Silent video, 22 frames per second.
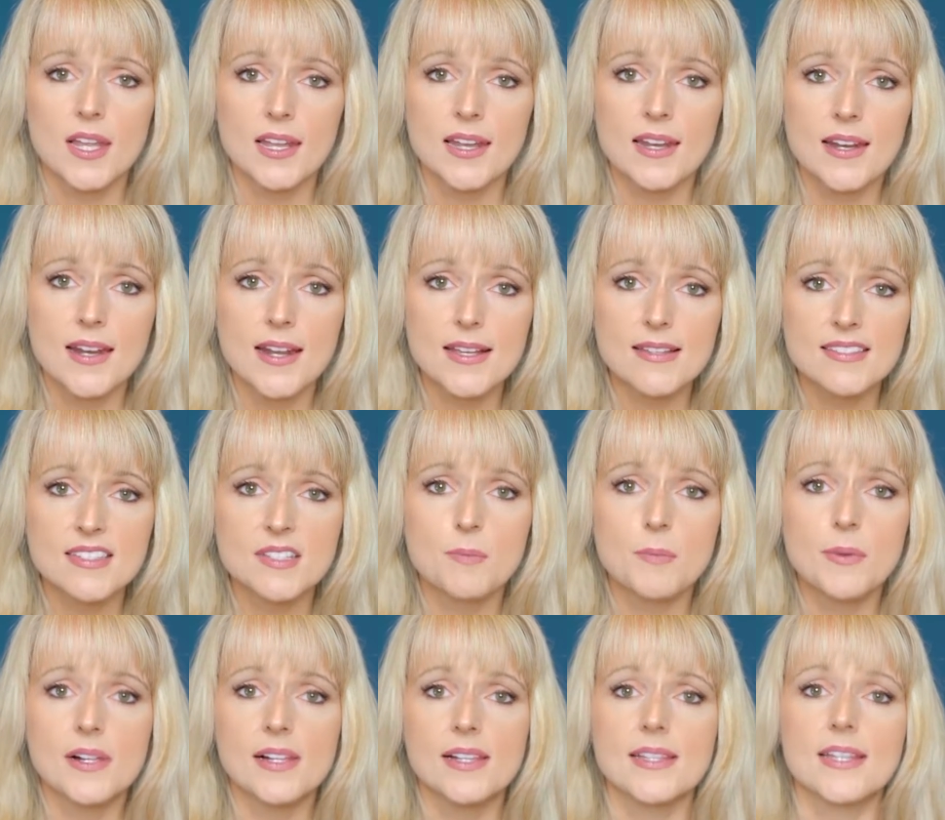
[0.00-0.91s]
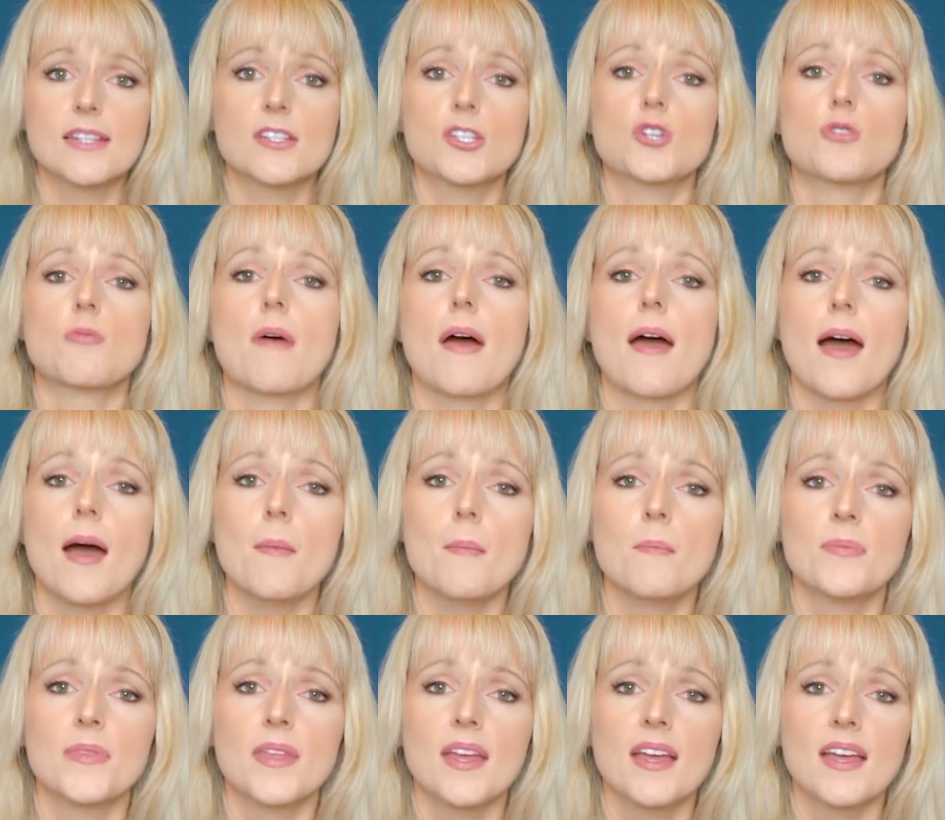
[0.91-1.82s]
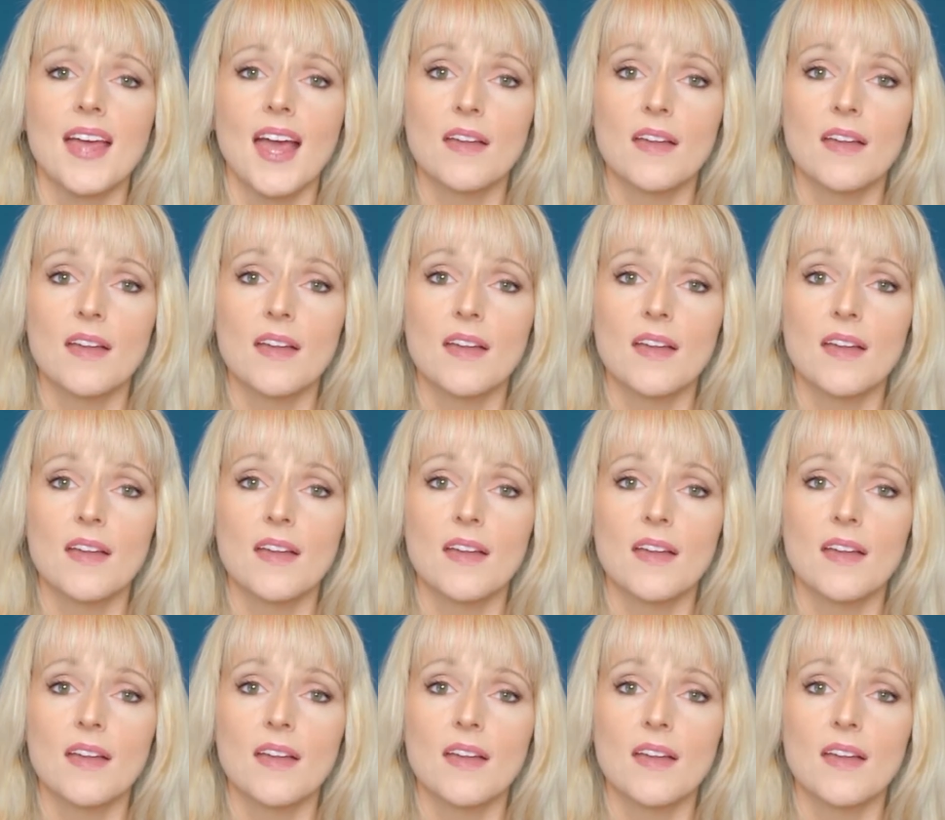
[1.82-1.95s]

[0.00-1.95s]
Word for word: the list building trap